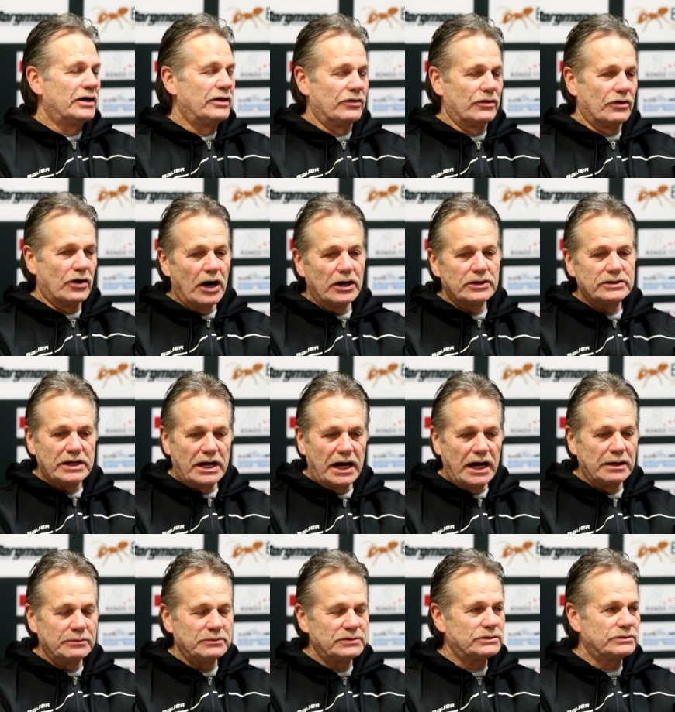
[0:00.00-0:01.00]
There are
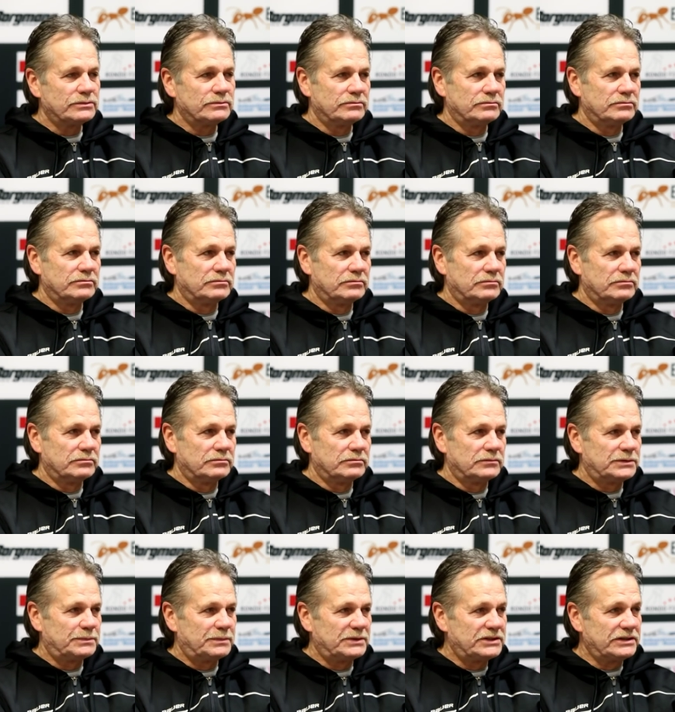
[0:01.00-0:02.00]
times,
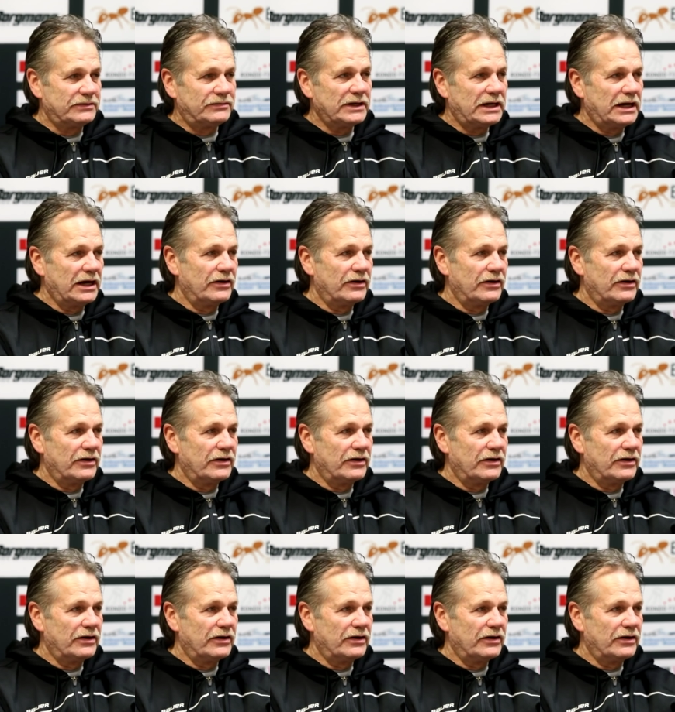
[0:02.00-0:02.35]
specific